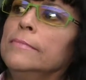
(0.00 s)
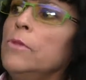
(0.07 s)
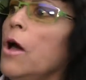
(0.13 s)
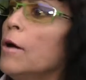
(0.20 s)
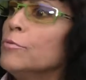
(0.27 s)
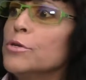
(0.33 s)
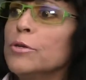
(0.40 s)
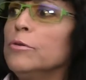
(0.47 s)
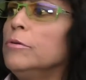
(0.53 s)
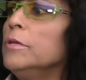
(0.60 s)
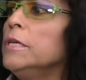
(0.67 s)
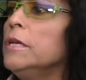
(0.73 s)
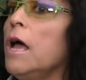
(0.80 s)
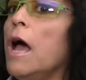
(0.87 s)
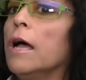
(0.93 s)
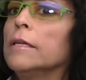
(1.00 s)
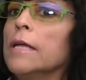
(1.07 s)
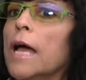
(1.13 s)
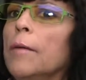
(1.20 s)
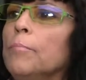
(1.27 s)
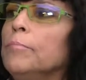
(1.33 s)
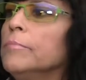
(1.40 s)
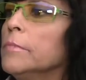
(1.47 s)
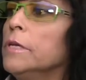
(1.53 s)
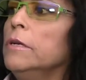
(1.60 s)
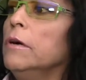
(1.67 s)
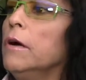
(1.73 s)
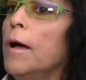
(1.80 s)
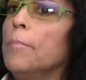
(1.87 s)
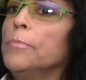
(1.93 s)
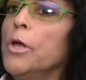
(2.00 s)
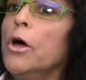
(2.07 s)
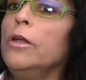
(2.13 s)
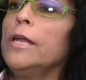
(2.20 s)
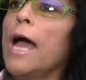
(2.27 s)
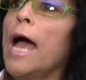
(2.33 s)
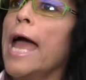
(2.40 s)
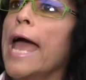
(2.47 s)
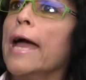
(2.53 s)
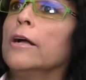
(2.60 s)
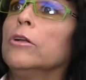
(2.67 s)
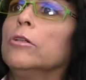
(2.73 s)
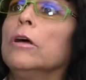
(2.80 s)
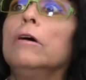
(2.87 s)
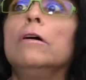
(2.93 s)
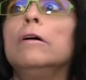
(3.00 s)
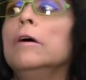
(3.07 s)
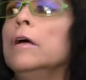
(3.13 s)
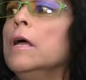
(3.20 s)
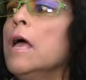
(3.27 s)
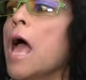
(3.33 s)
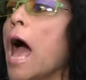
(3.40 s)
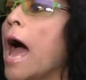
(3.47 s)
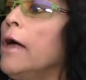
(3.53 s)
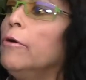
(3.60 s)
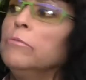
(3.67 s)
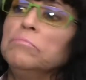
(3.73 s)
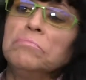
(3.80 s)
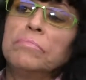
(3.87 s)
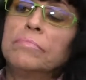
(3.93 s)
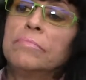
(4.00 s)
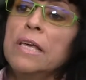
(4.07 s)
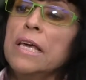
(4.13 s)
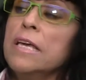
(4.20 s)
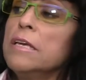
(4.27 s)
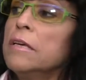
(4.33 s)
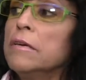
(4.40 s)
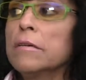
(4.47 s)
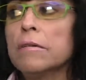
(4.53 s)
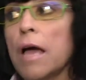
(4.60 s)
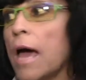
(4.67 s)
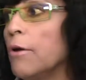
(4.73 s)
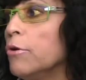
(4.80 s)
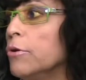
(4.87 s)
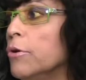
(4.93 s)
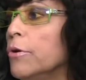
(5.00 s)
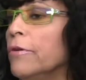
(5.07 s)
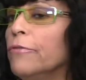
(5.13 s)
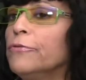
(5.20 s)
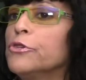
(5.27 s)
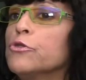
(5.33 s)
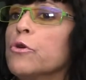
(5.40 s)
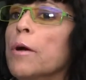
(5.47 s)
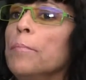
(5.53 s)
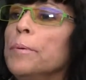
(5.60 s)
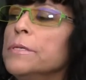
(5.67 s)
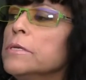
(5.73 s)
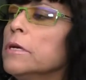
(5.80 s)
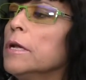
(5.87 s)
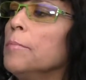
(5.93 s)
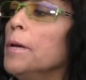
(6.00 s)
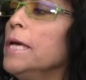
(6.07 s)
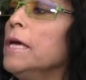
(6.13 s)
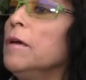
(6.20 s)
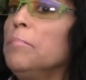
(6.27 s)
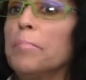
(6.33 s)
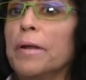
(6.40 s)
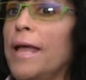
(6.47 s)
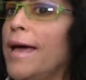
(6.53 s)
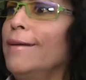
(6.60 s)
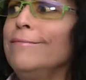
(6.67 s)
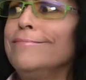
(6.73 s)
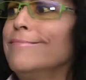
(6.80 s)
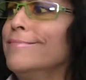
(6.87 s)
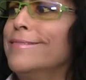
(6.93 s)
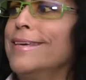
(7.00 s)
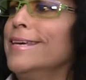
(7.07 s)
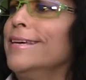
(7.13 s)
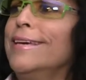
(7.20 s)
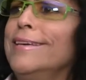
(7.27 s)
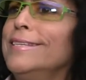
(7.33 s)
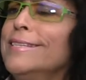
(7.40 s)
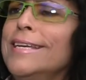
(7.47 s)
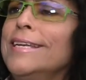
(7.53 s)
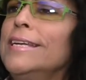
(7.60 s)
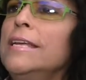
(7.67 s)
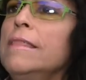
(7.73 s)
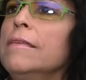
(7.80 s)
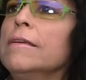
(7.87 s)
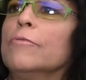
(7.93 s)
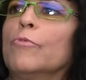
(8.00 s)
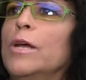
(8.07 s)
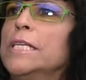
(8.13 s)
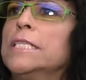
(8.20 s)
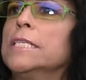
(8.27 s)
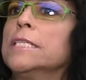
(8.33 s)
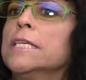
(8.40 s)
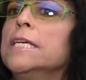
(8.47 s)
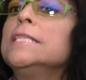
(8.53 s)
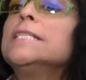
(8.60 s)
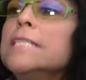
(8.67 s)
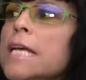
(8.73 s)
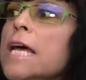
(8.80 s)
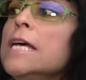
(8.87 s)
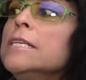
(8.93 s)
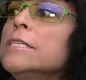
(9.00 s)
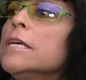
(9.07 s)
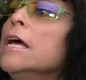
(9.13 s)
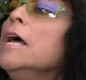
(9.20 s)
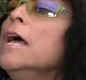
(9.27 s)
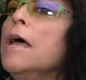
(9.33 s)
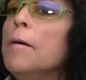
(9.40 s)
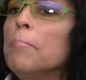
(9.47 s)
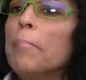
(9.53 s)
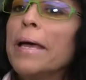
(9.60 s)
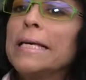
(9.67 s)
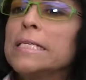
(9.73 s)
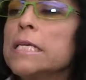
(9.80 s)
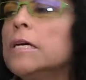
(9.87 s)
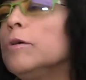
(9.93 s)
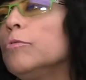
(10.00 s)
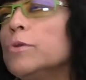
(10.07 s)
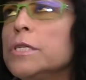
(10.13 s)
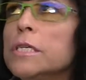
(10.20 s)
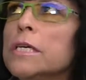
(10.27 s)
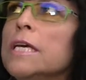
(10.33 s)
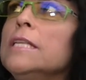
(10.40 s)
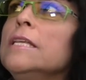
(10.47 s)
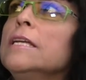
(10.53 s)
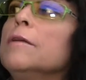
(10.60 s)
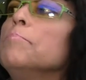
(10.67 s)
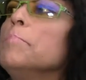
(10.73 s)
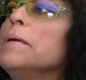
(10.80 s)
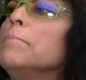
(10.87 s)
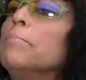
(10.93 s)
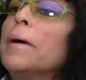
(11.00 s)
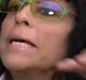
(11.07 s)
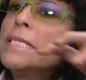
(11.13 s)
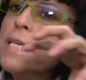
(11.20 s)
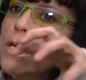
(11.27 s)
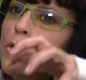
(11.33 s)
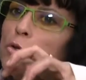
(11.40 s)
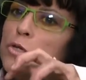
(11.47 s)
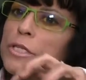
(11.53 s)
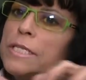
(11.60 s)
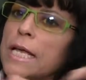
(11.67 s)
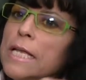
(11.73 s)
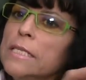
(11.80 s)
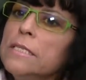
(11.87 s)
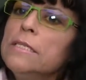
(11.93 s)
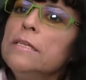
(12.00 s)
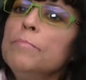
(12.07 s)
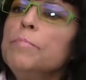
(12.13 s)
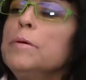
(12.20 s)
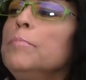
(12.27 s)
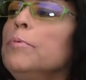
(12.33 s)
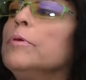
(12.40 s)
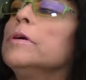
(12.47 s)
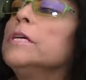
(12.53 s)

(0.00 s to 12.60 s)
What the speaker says: No, absolutely not. I'm not Anglo. I don't know if Trump is going to make it, but I don't think he said anything racist. He says Mexico, which he didn't mean Mexico sends the people.